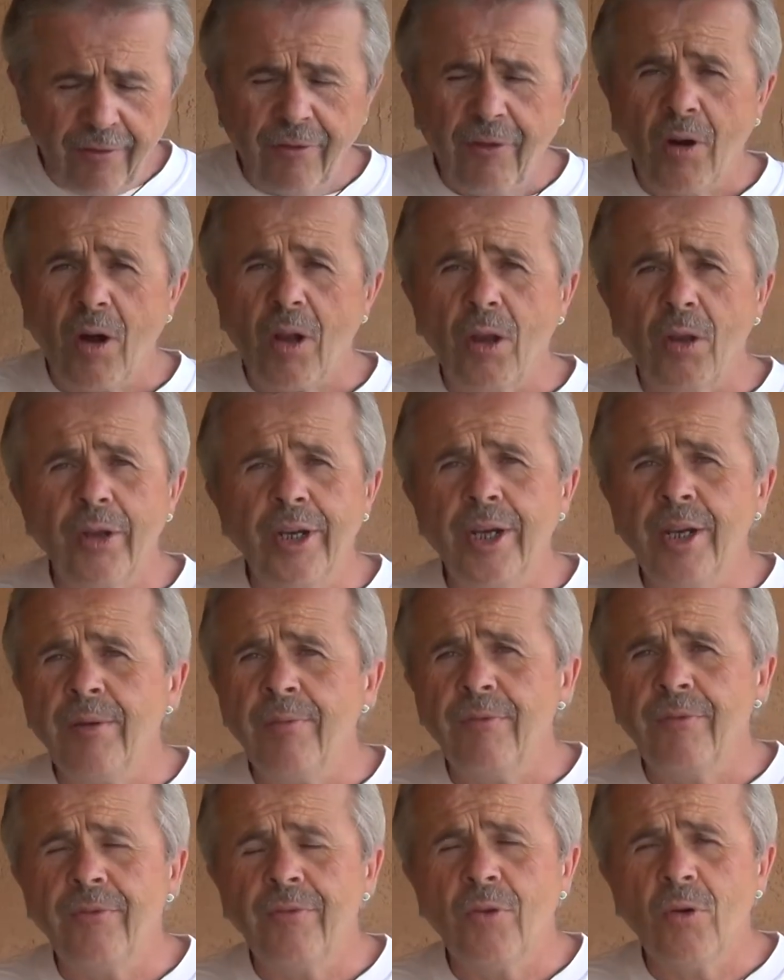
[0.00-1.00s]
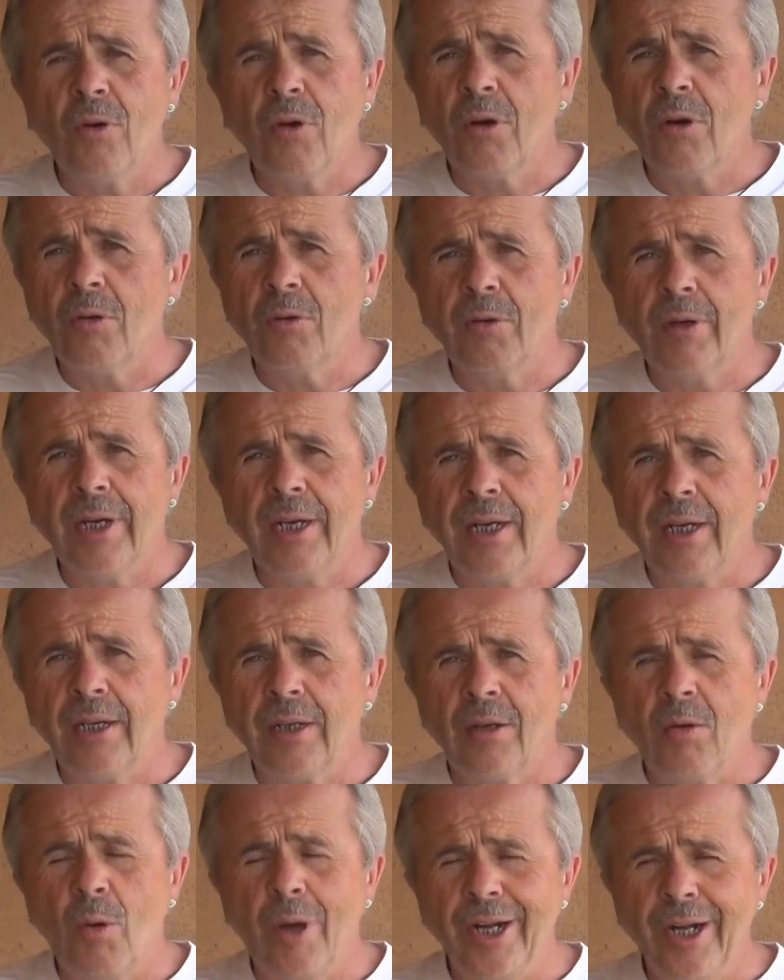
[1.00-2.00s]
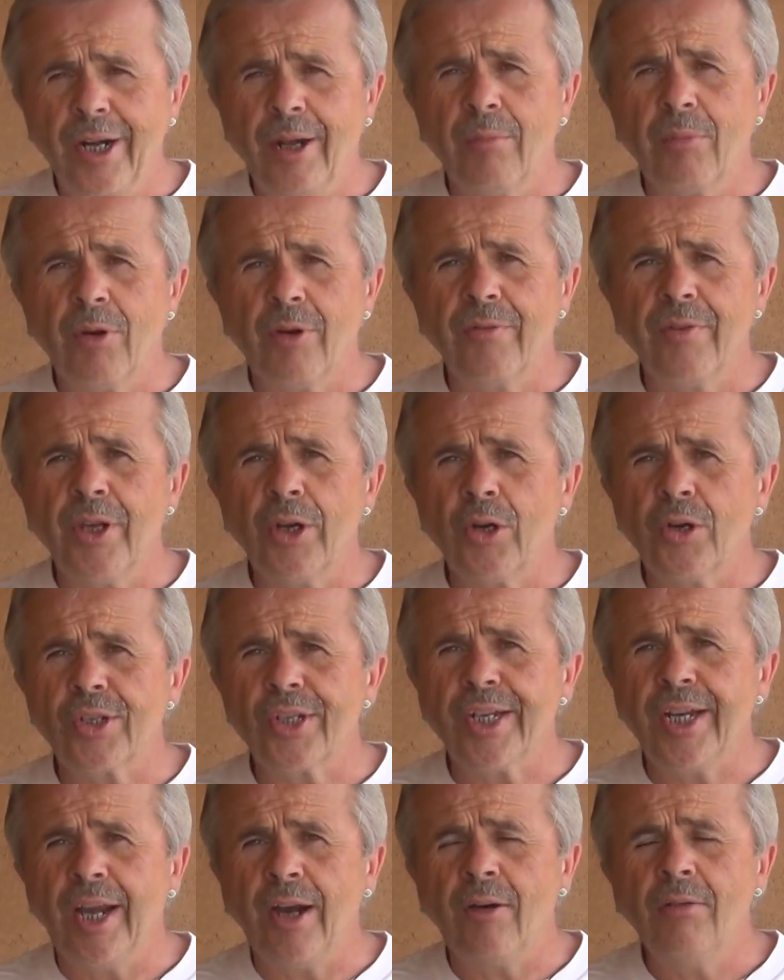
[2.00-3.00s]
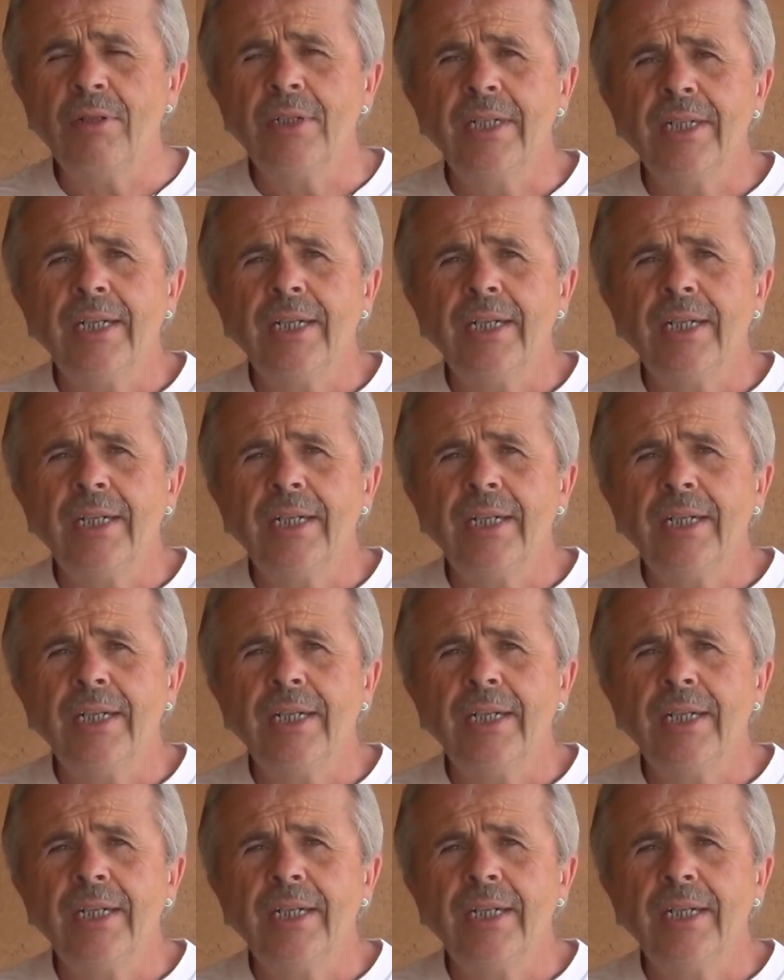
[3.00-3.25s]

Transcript: followed him for quite a number of years now.